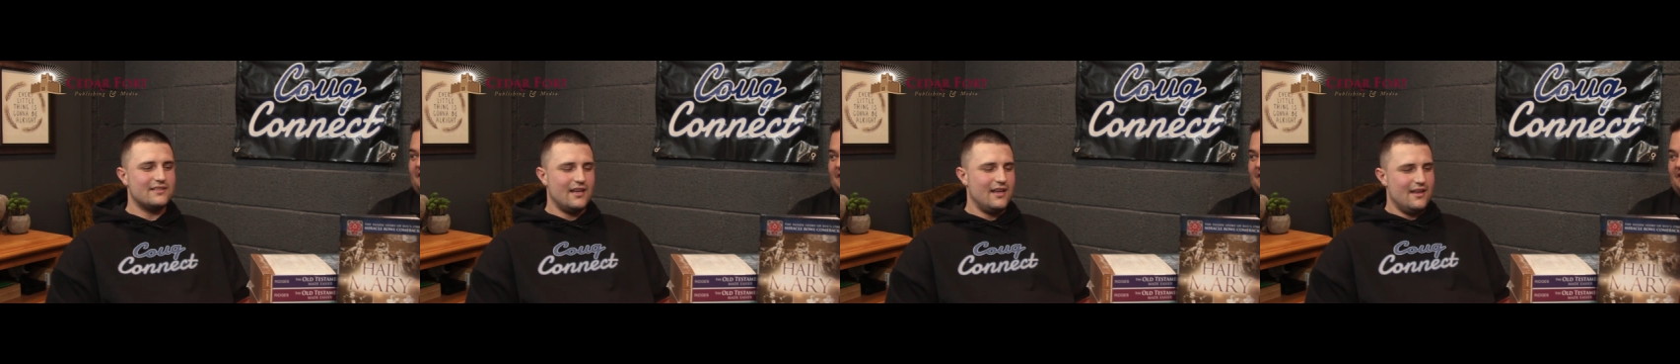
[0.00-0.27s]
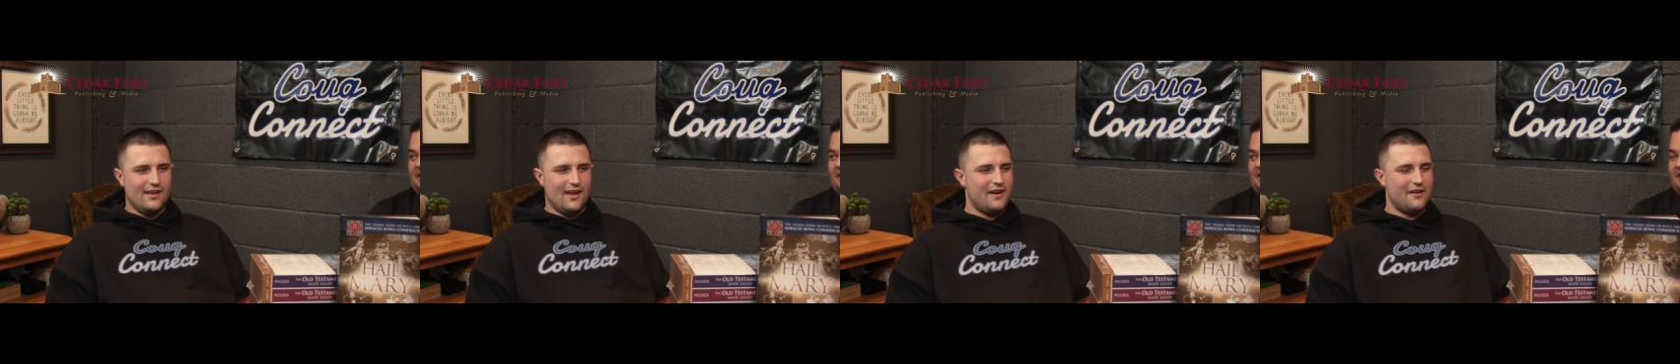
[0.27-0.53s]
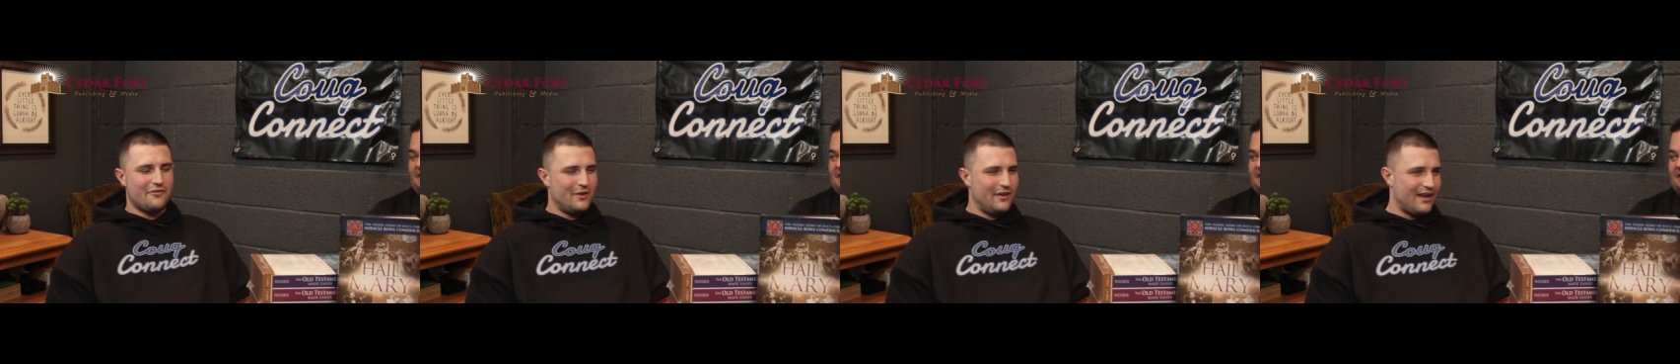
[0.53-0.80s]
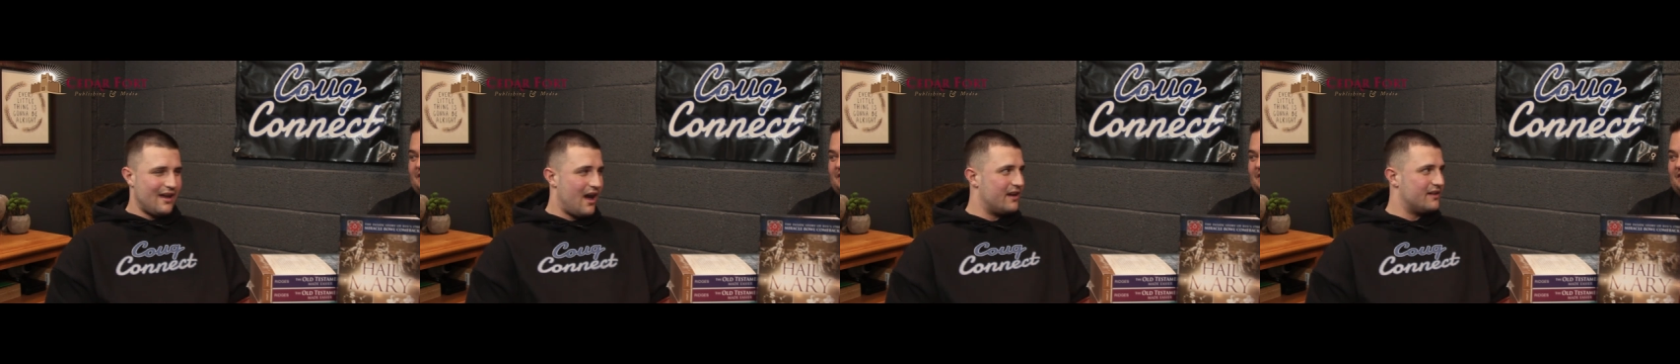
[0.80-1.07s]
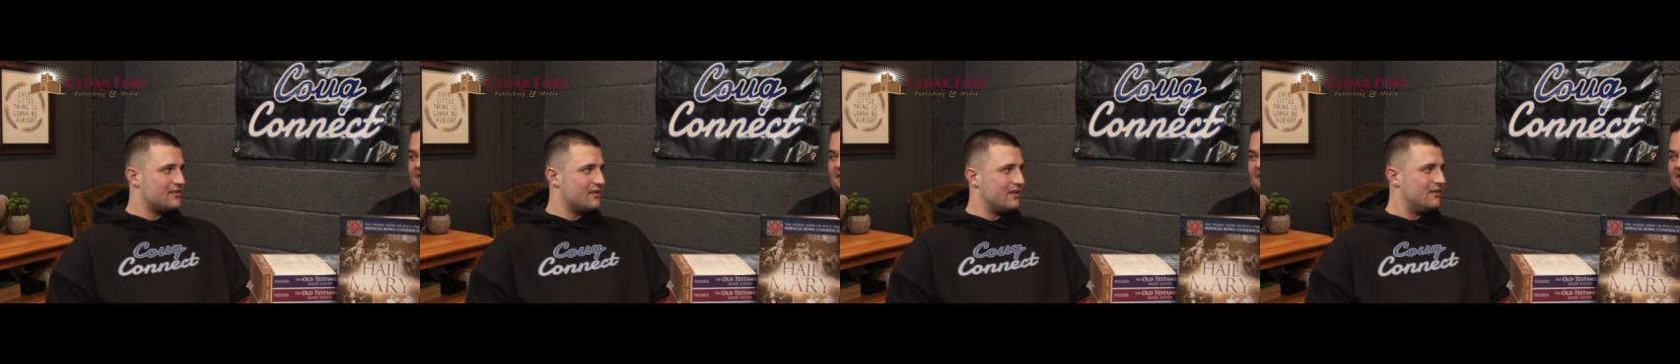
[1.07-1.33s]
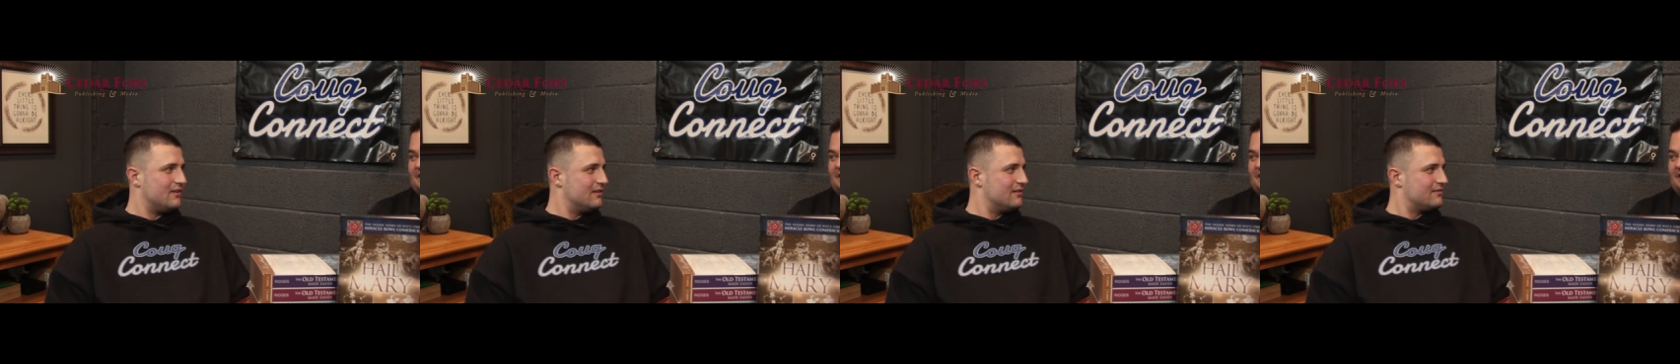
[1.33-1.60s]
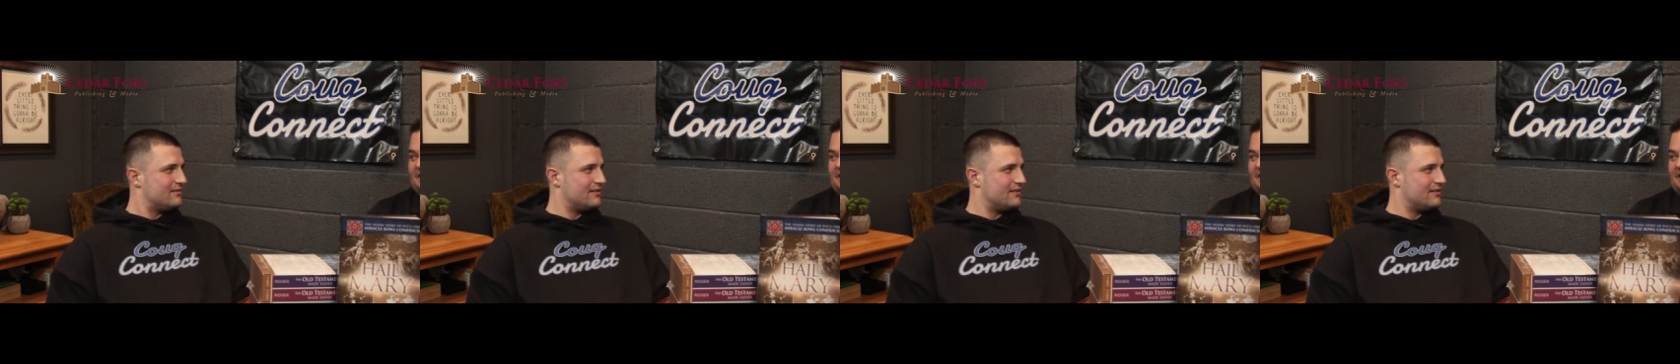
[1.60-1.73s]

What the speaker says: I never really got into the old like